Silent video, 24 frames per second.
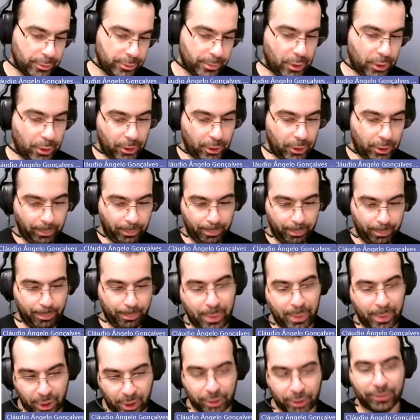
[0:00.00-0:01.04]
small
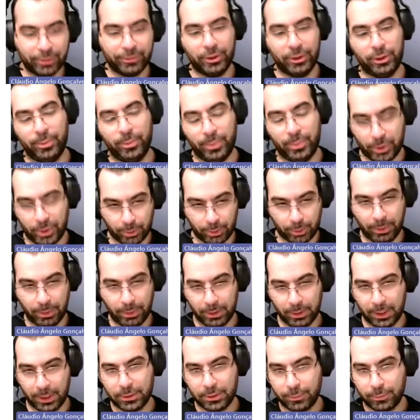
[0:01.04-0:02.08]
part of the
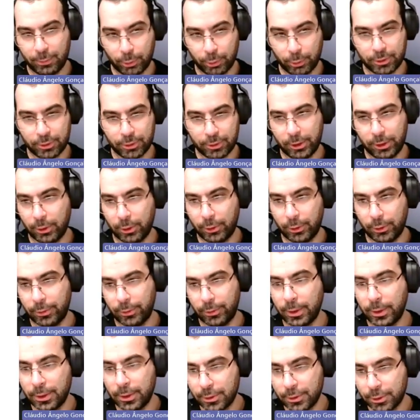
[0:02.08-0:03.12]
department that's focusing
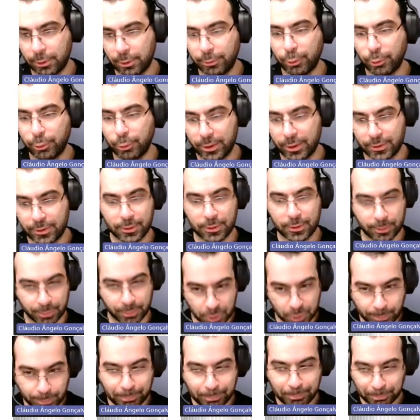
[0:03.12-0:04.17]
on software
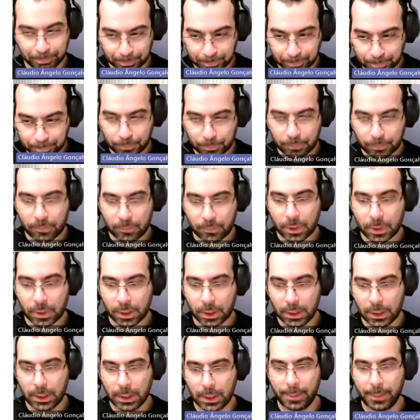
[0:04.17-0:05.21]
systems.
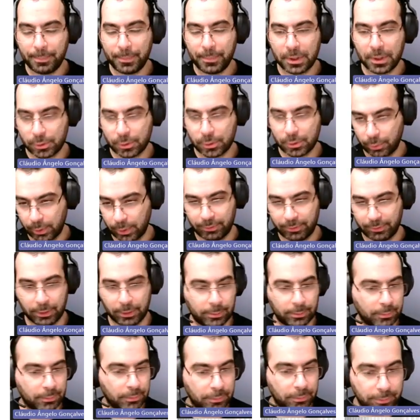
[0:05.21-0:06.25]
And so we have
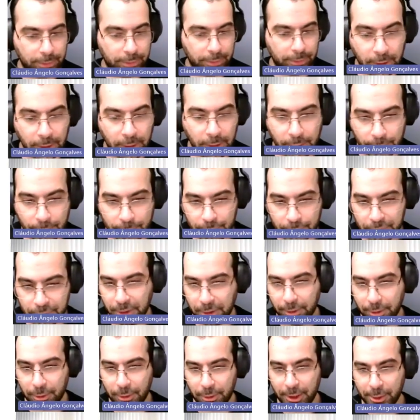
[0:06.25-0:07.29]
a fairly large
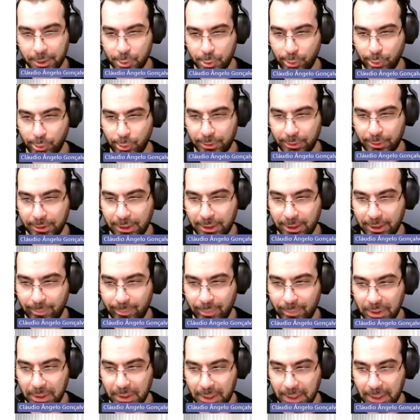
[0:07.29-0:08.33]
and international
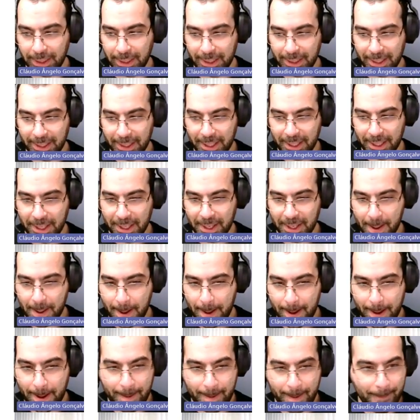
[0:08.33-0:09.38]
team.
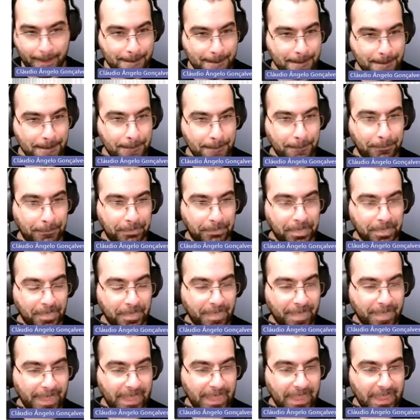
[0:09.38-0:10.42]
The
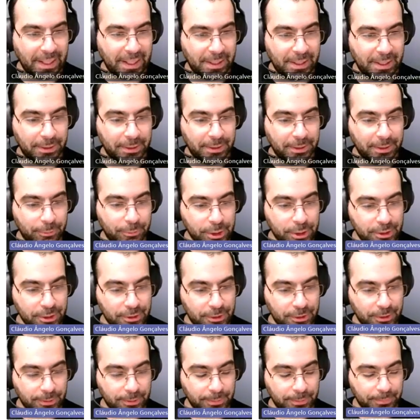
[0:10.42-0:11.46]

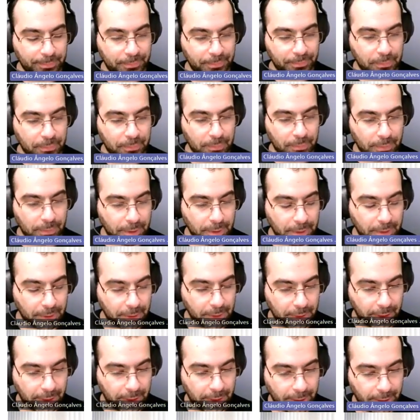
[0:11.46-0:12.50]
reason
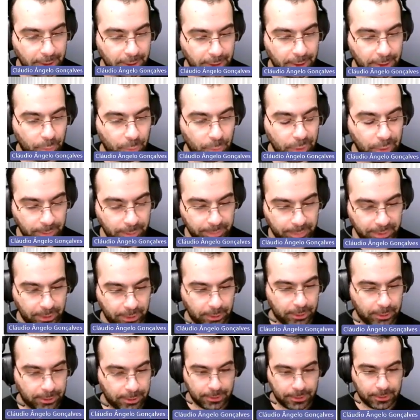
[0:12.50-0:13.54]
we
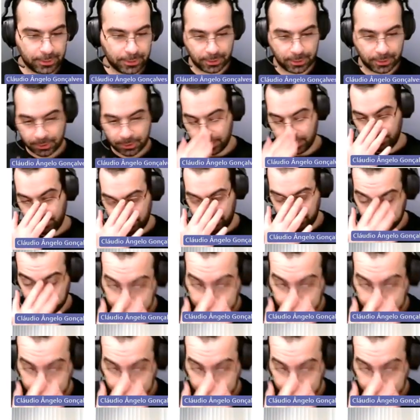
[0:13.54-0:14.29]
built this system